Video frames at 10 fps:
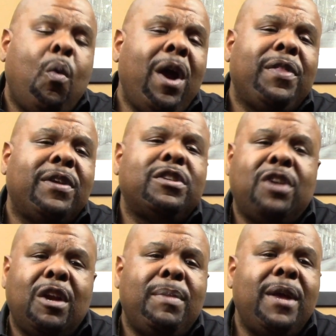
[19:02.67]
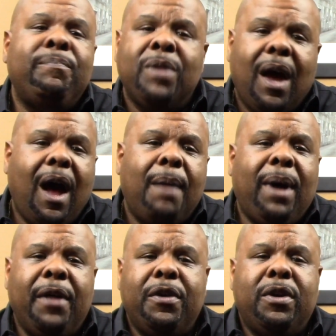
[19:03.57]
aware that there's going to be
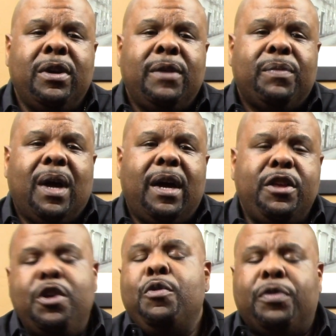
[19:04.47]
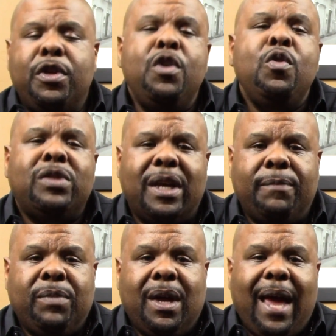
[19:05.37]
other youth
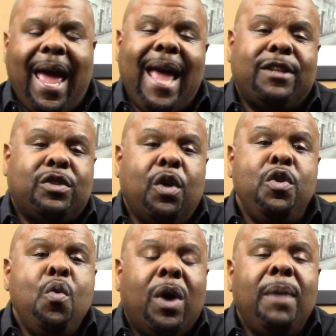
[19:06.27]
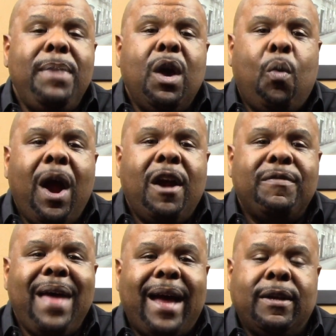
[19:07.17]
using. And so you want to be aware
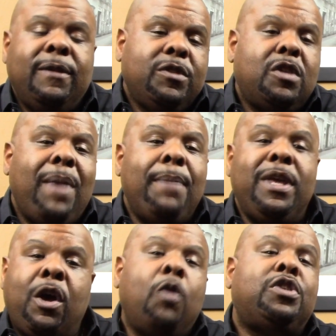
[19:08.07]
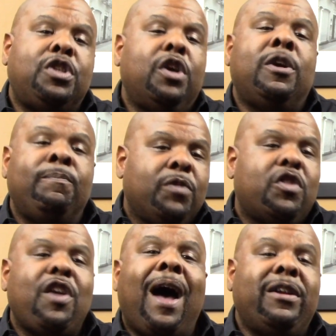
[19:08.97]
of that to maybe coach your
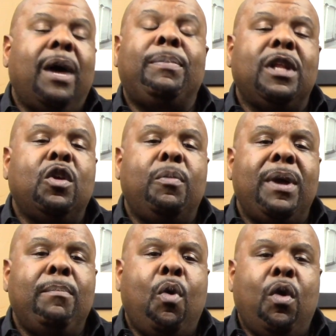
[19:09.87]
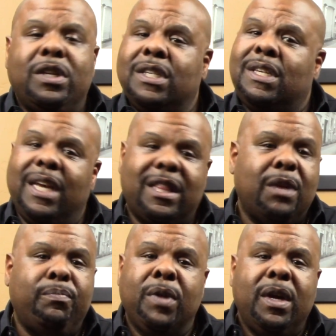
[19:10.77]
child up a little bit more just to get
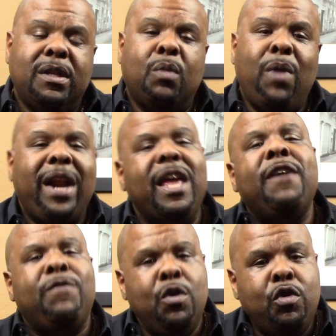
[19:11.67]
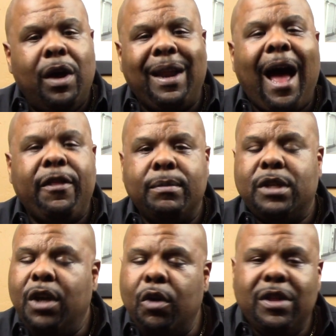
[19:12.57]
them ready. If you allow them to
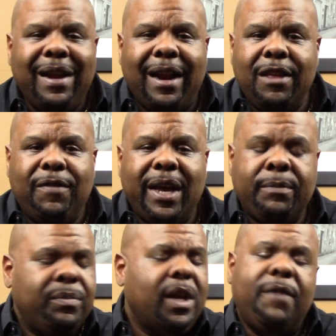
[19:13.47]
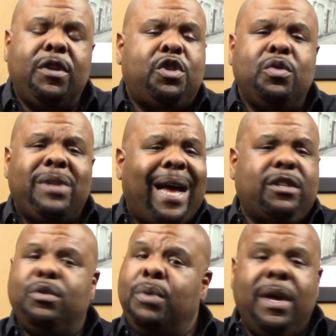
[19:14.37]
go to that event, if you choose not
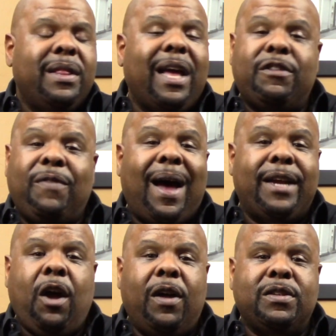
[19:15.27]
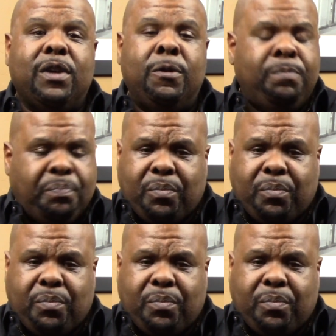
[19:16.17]
to, that's fine also.